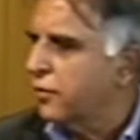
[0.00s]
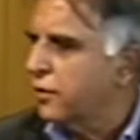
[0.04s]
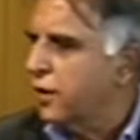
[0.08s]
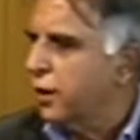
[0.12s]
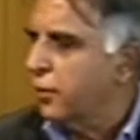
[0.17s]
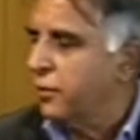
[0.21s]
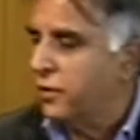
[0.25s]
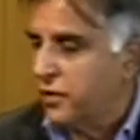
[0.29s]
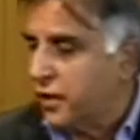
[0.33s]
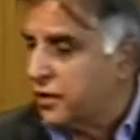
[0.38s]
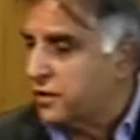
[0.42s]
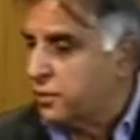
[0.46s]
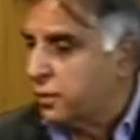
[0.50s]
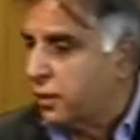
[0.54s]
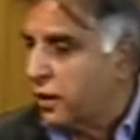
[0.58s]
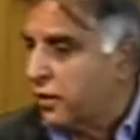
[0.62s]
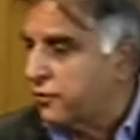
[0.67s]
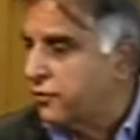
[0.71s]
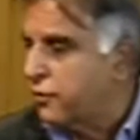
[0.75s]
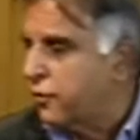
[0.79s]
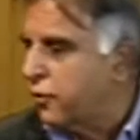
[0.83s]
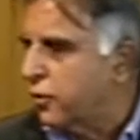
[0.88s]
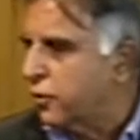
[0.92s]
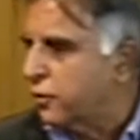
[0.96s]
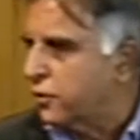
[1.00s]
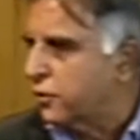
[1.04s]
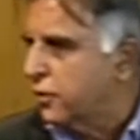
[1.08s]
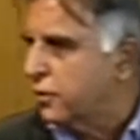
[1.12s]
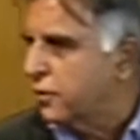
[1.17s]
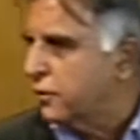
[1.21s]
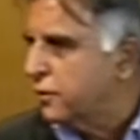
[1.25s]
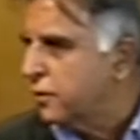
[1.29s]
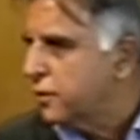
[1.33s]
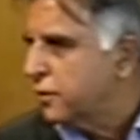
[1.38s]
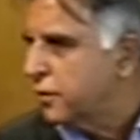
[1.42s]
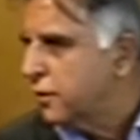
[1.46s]
I mean, that's about Fort,
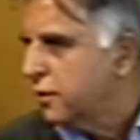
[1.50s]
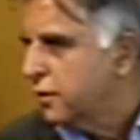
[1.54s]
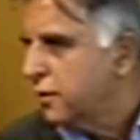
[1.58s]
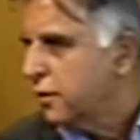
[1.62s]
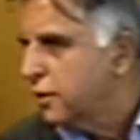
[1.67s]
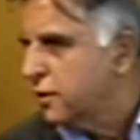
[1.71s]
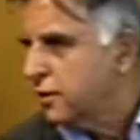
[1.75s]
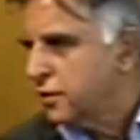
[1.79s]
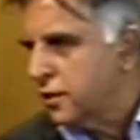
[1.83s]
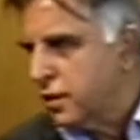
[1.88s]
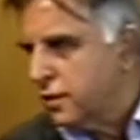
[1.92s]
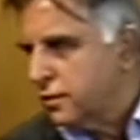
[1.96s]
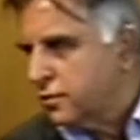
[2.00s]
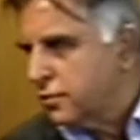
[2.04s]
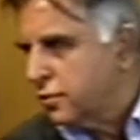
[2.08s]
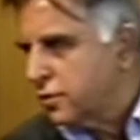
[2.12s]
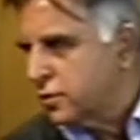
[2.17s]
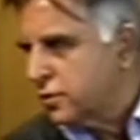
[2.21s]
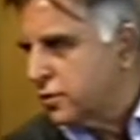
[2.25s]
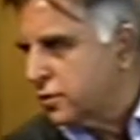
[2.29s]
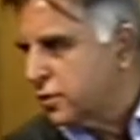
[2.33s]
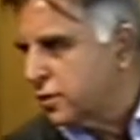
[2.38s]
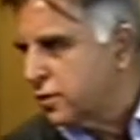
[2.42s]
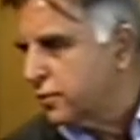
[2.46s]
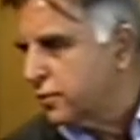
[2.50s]
no? Is that what's...